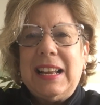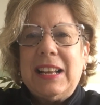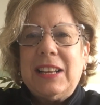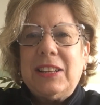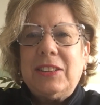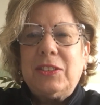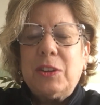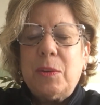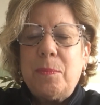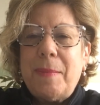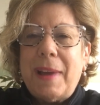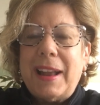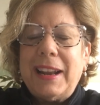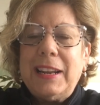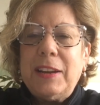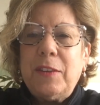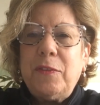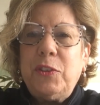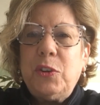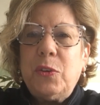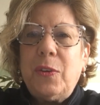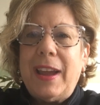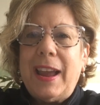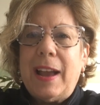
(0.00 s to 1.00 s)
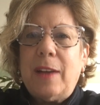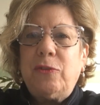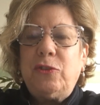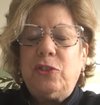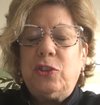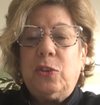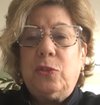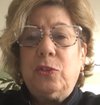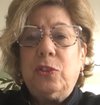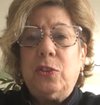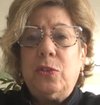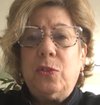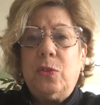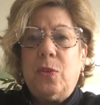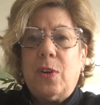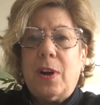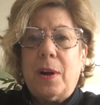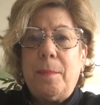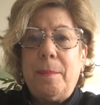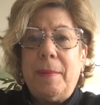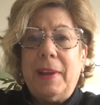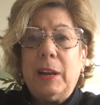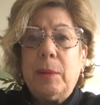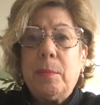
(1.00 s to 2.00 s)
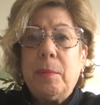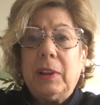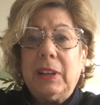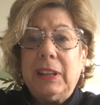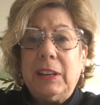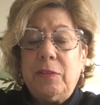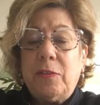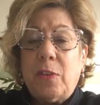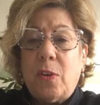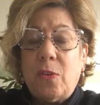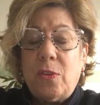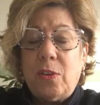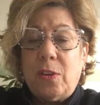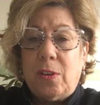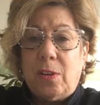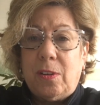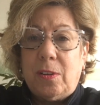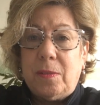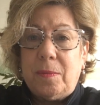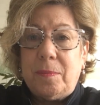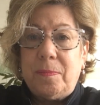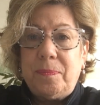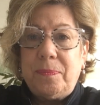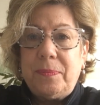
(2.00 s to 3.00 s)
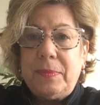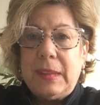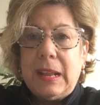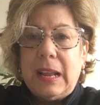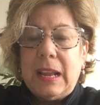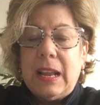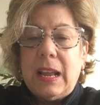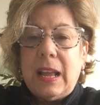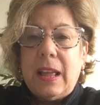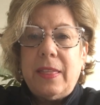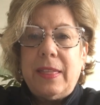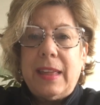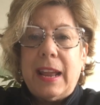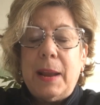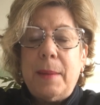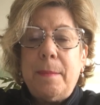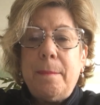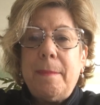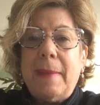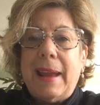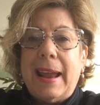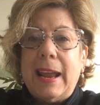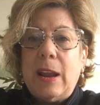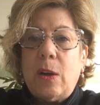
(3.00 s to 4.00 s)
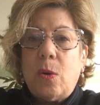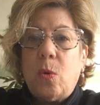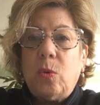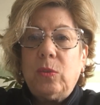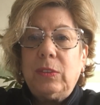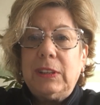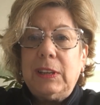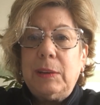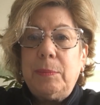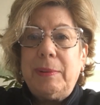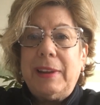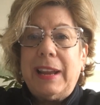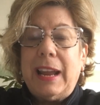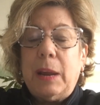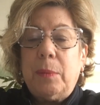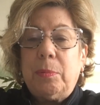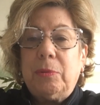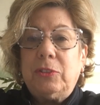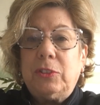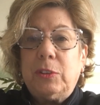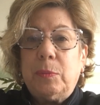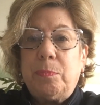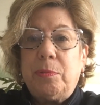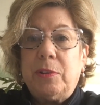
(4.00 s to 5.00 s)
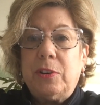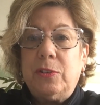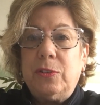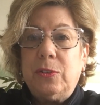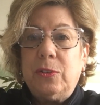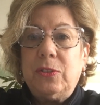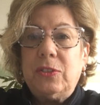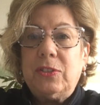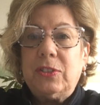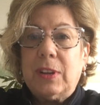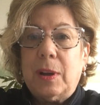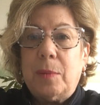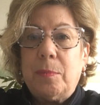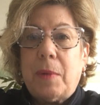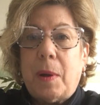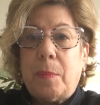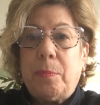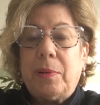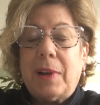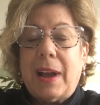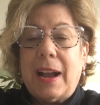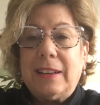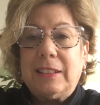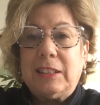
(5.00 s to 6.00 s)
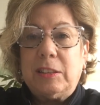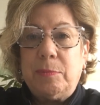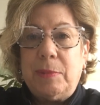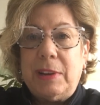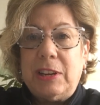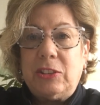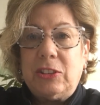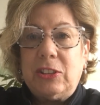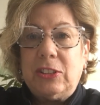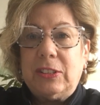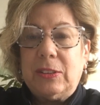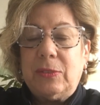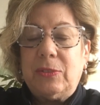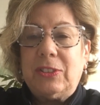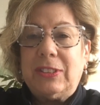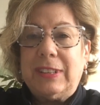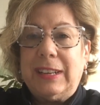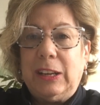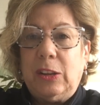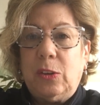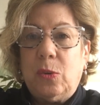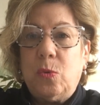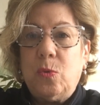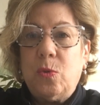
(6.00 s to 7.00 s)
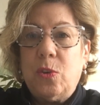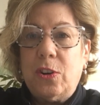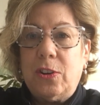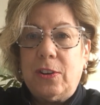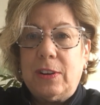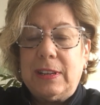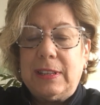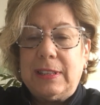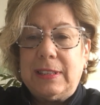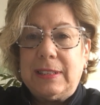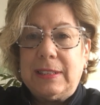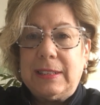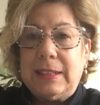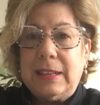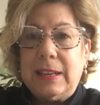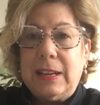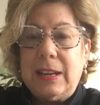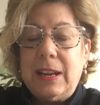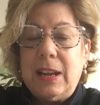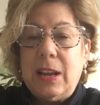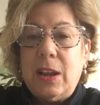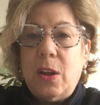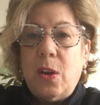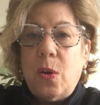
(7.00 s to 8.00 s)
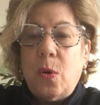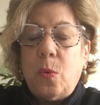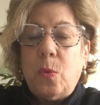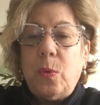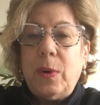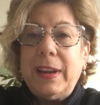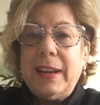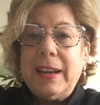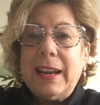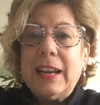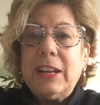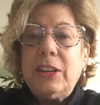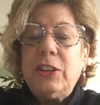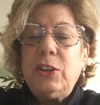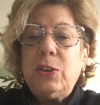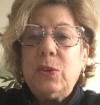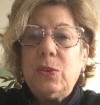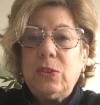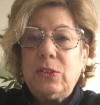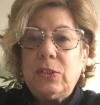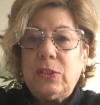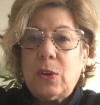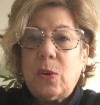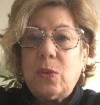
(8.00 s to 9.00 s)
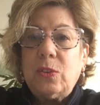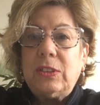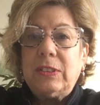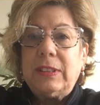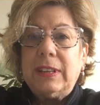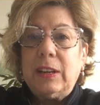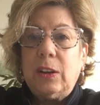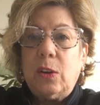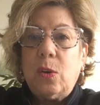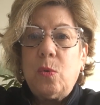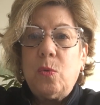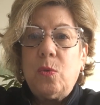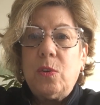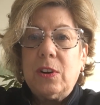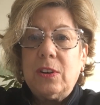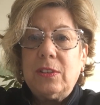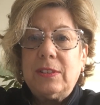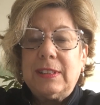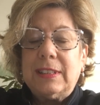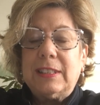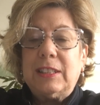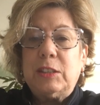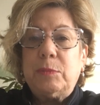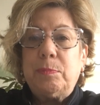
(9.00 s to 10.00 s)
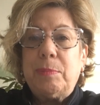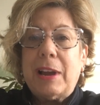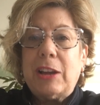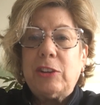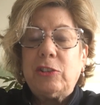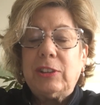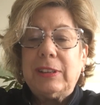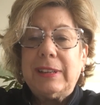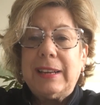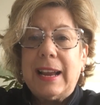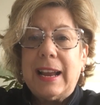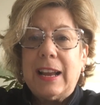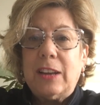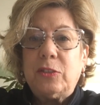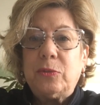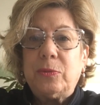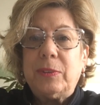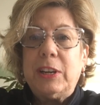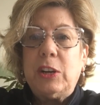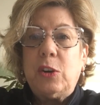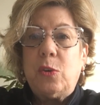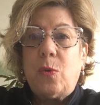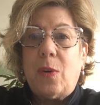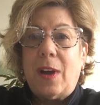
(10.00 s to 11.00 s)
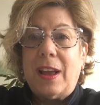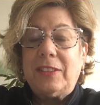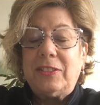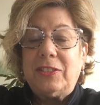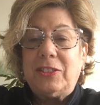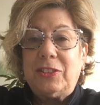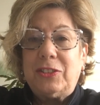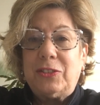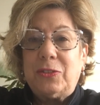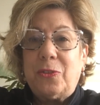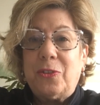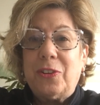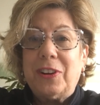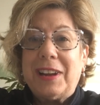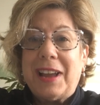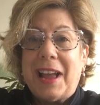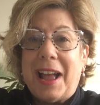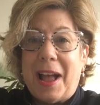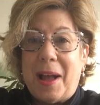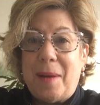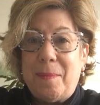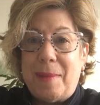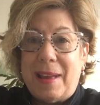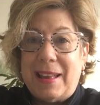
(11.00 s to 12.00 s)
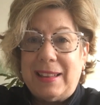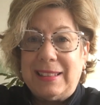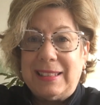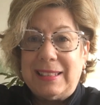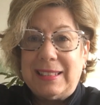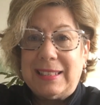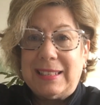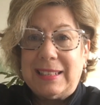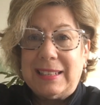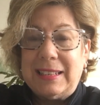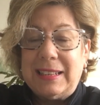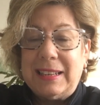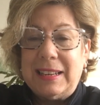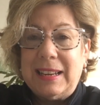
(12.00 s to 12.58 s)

So many of you have children who are minimally vocal. They may only be able to produce some approximations of single words. We can use those single words especially as requests or comments.